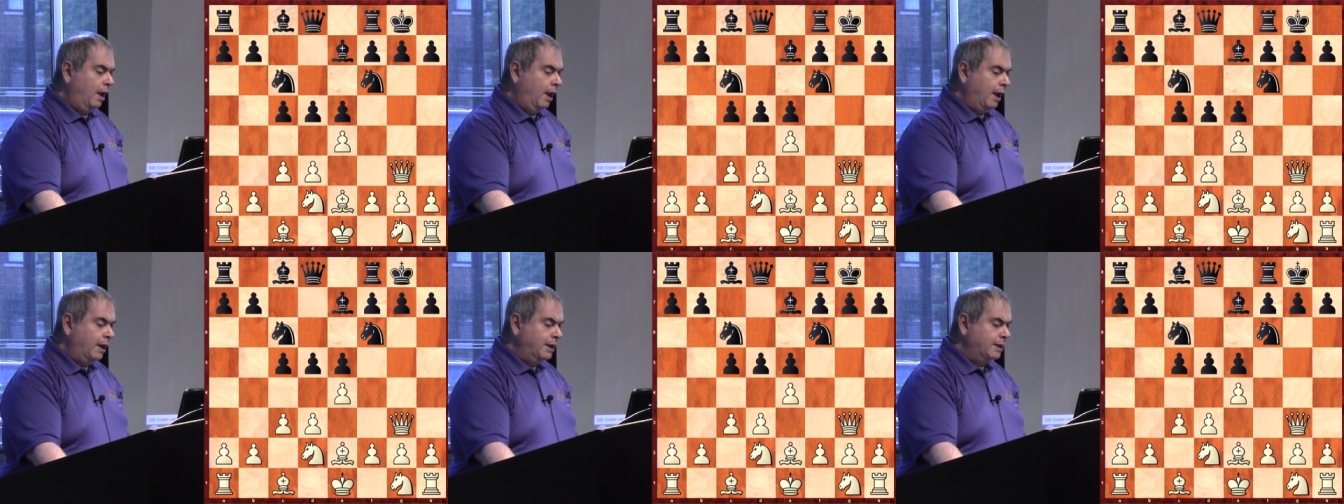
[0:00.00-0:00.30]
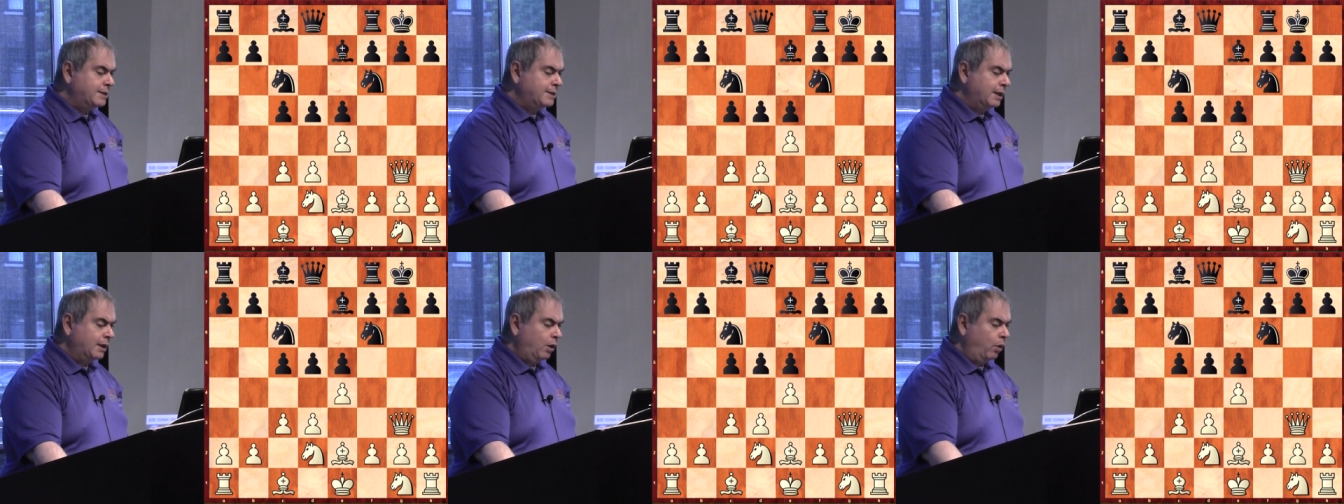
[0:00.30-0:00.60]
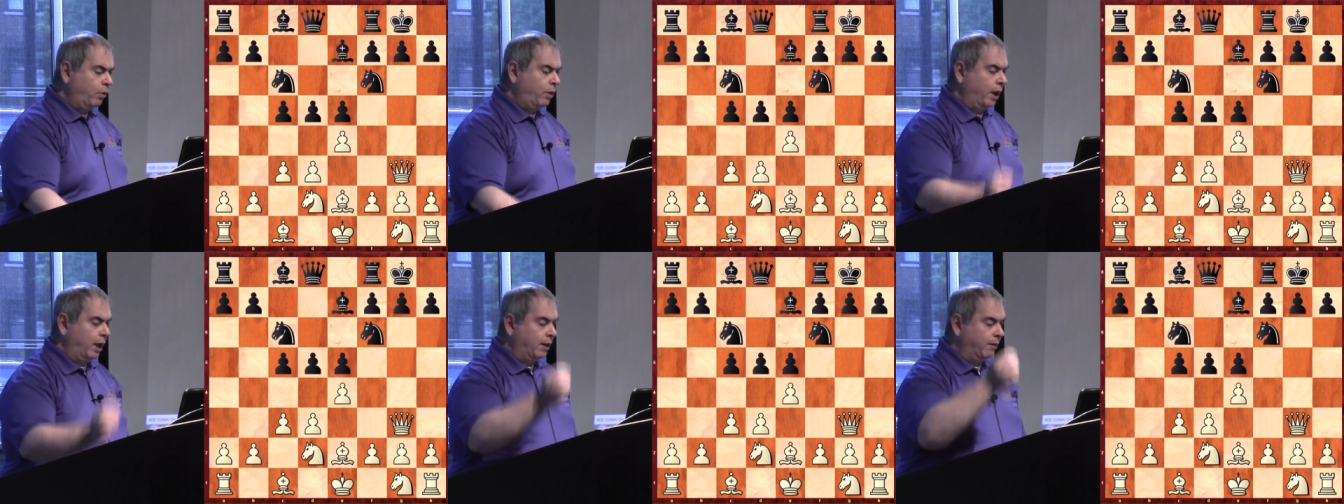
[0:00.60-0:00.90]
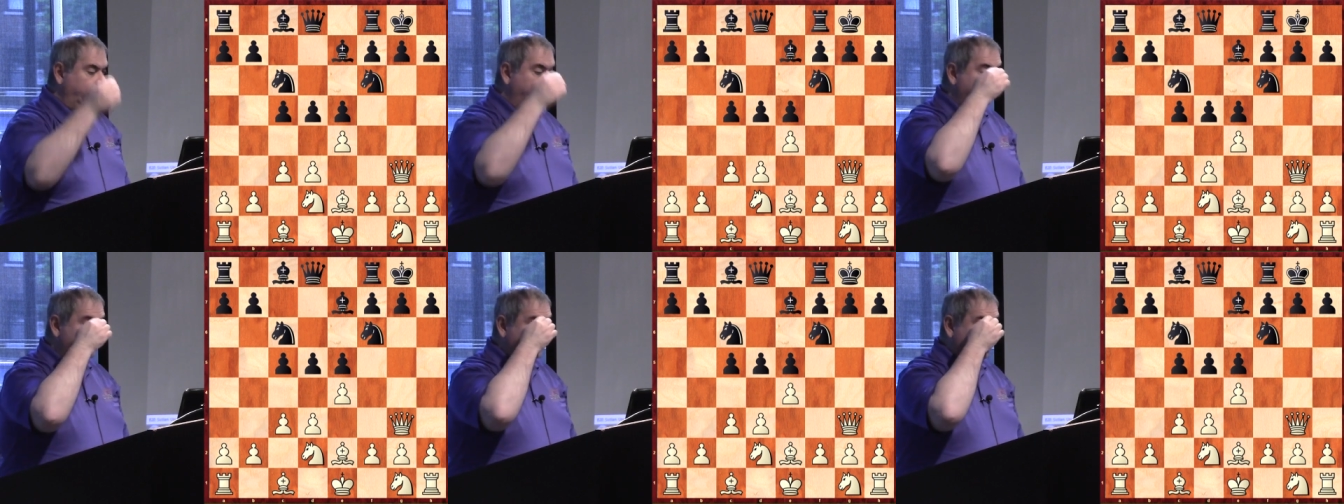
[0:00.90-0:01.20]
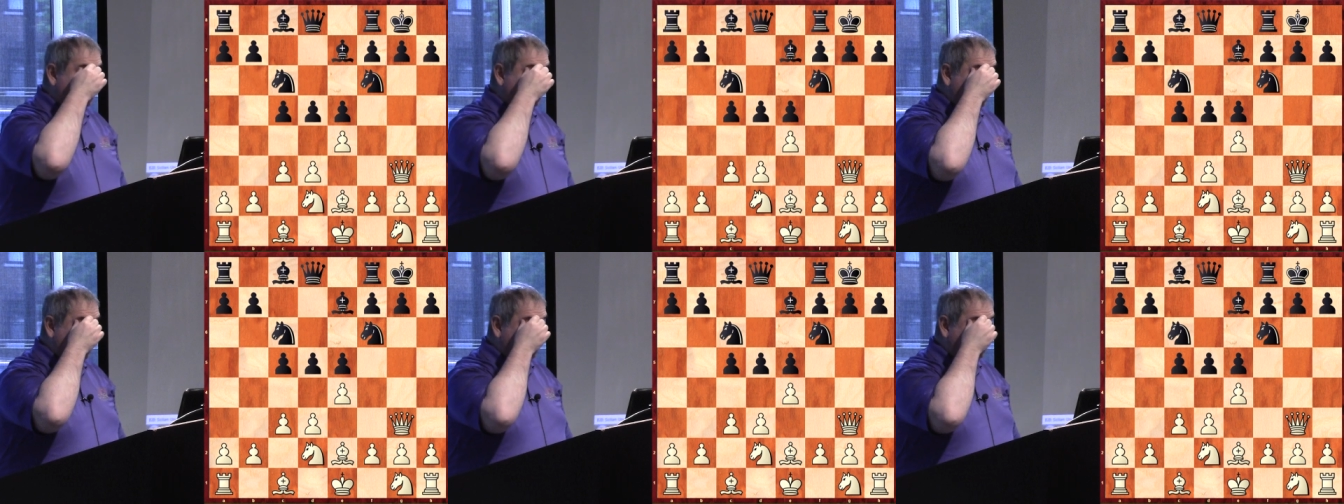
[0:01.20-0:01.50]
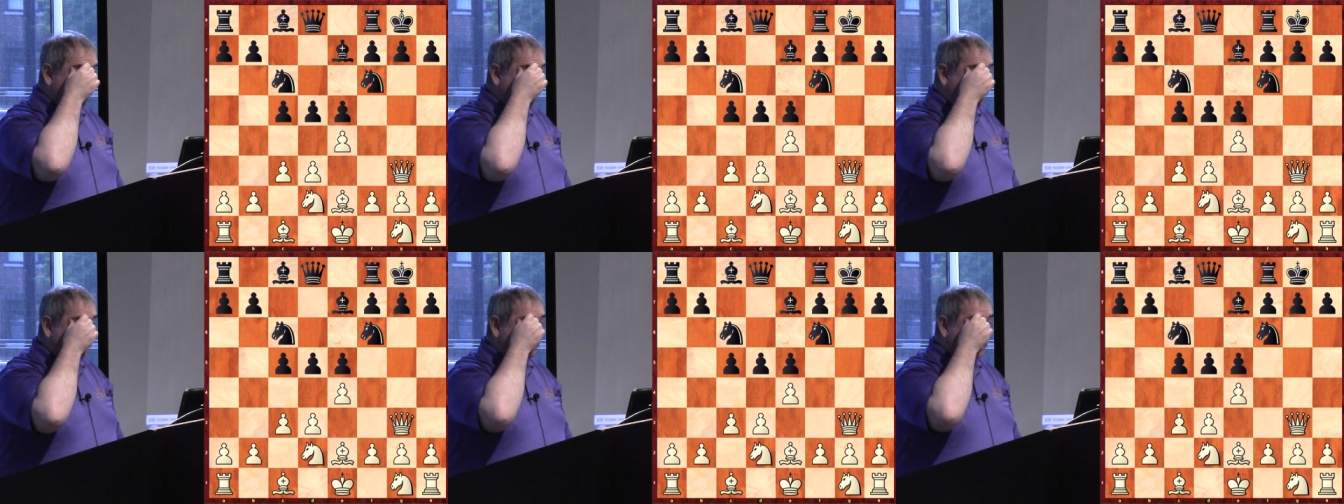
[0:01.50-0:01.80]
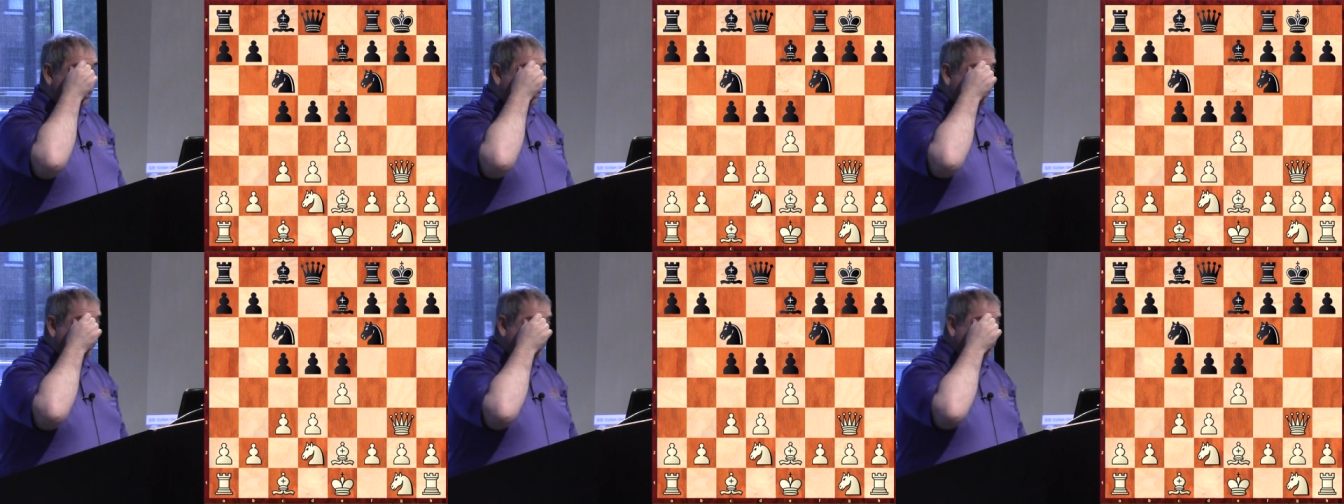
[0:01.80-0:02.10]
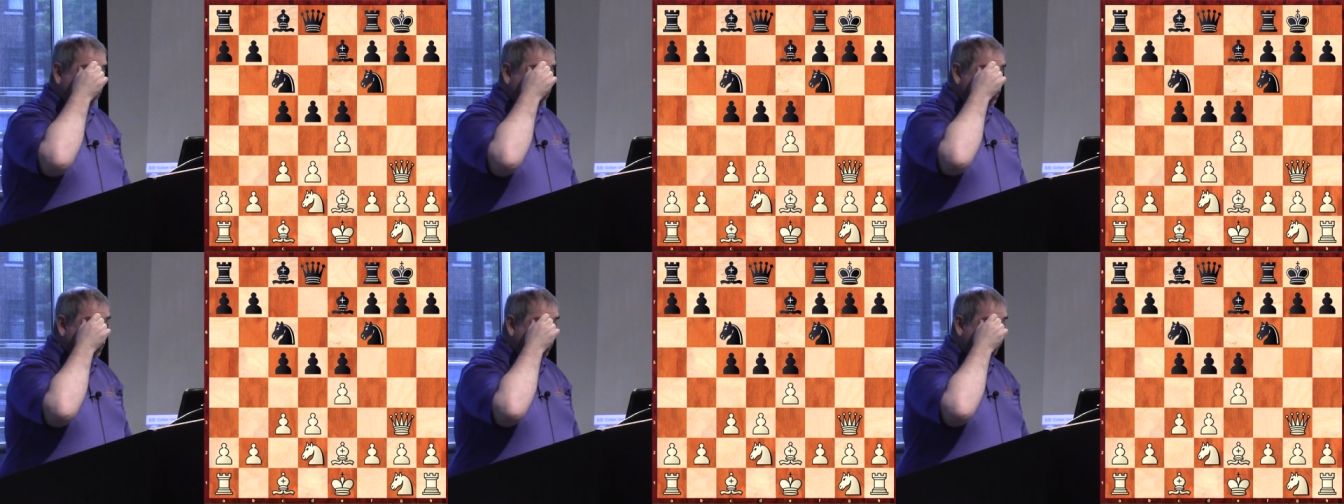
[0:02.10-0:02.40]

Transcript: And he said, okay, where do I have an advantage?